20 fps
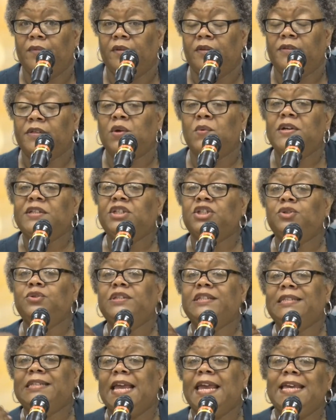So as you
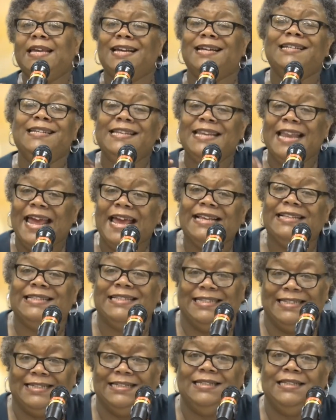stay
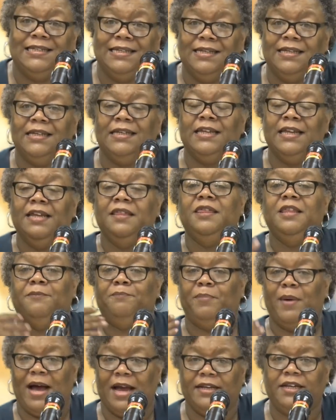connected in
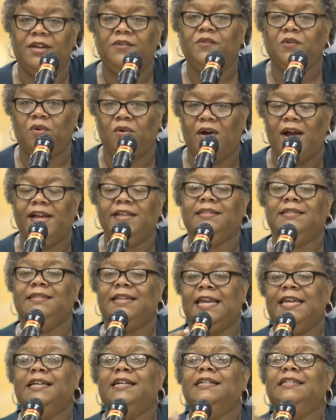the body of Christ,
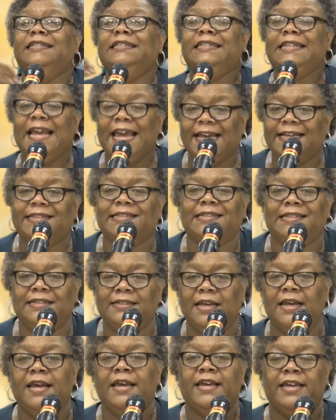stay
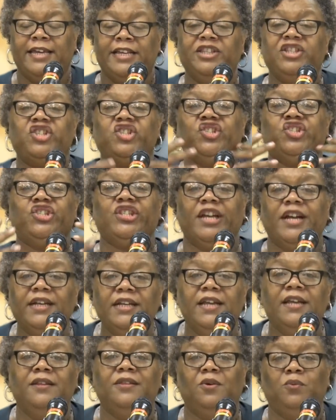connected in
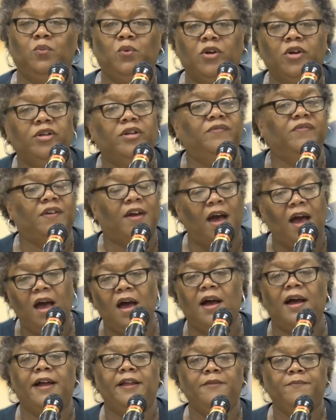studying the Word of
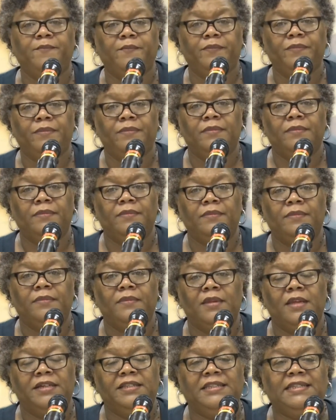God,
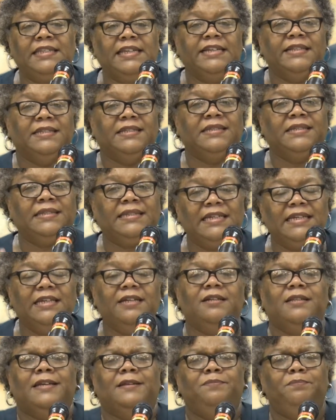sit
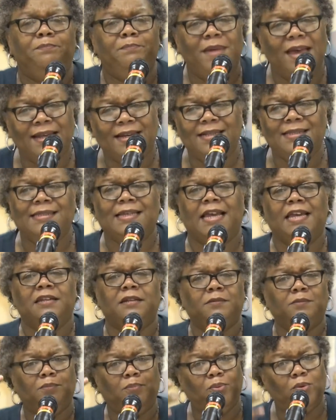still and
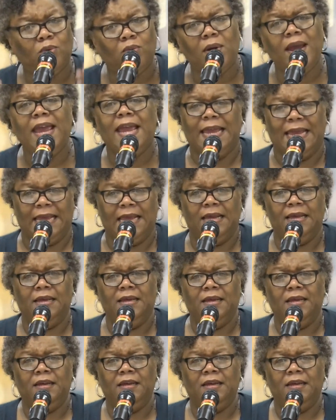meditate and pray.